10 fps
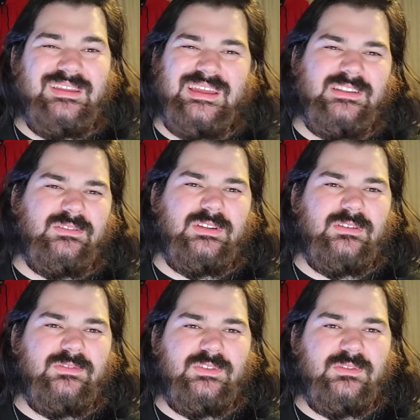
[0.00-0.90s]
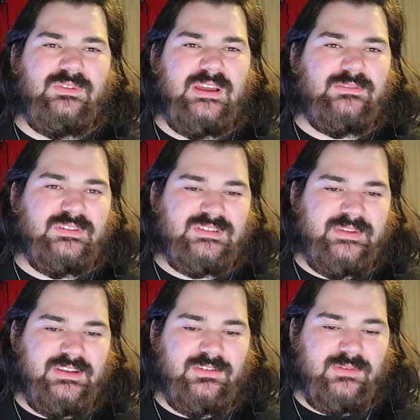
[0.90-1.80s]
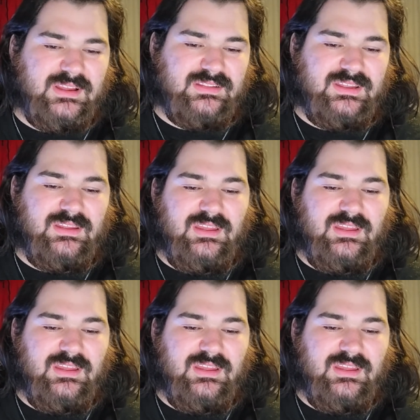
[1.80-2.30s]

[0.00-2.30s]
and you'll know if you download something incorrectly.